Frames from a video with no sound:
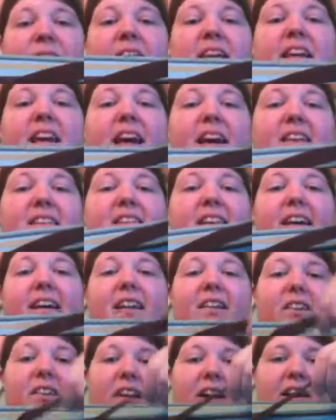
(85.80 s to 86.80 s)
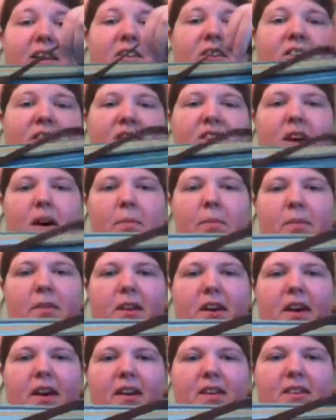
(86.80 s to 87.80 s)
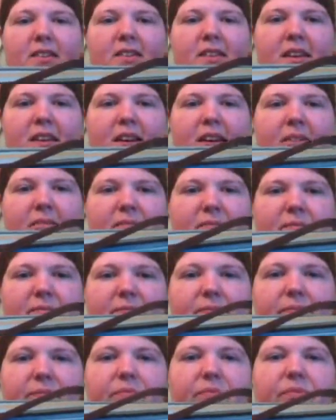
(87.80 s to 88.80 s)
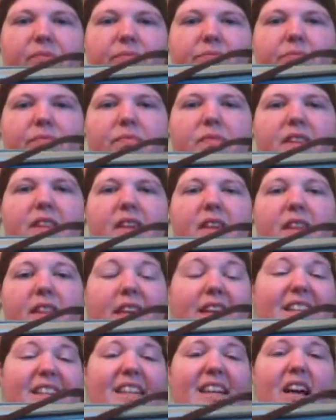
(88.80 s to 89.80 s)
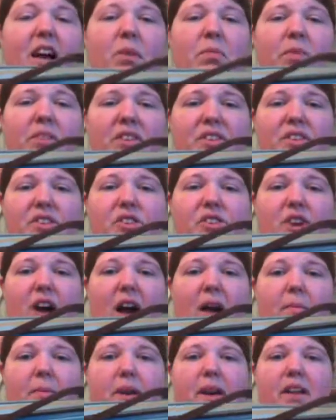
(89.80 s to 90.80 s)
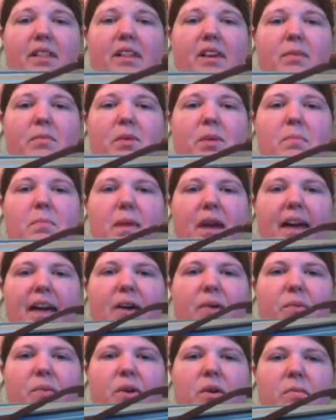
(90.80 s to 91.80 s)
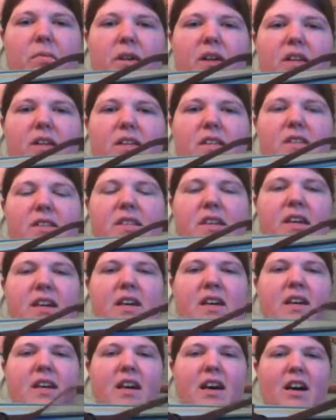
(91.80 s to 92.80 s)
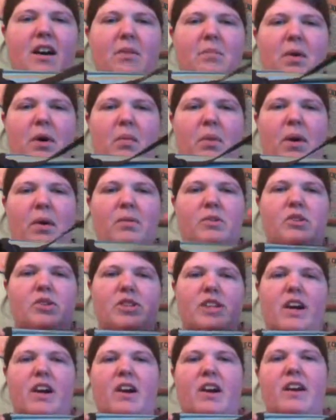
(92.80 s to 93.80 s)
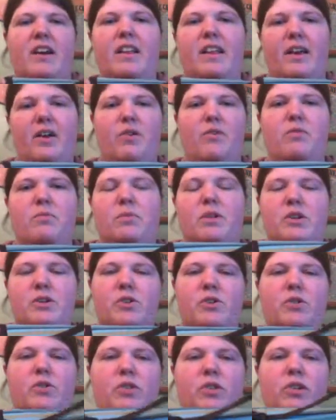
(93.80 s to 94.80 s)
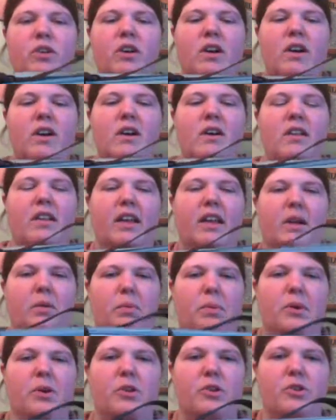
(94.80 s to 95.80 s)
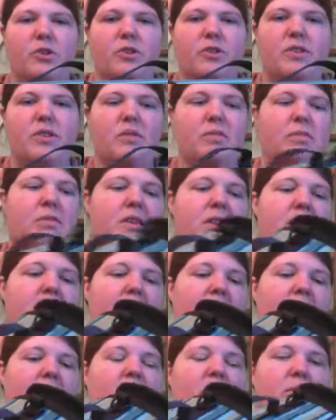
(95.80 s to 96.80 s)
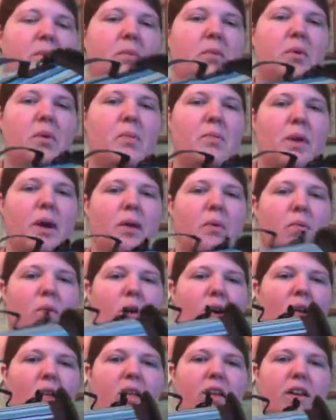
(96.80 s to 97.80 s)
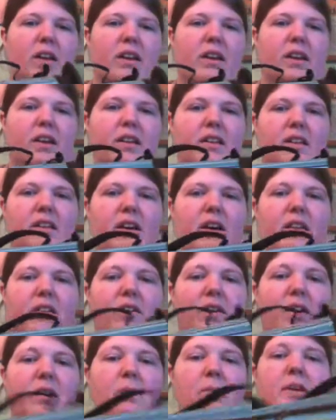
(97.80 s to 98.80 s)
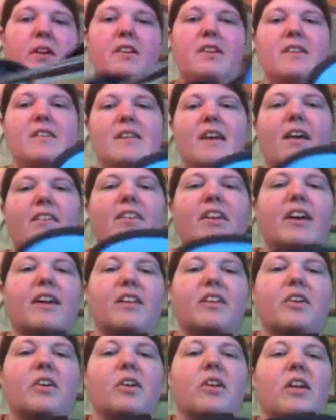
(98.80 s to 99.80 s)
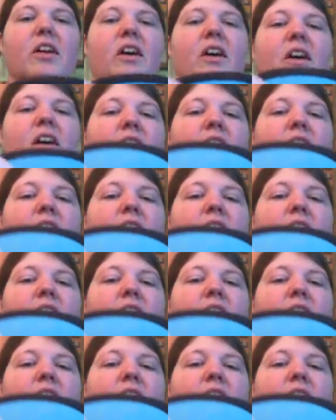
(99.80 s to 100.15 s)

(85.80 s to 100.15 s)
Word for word: it has like a little handle on top, and then it has like it didn't come with a strap, but I think I'm gonna make it one because um, I'll probably just carry it like over my shoulder, like a purse or something, um, and put my wallet in the other end. But it does have like a little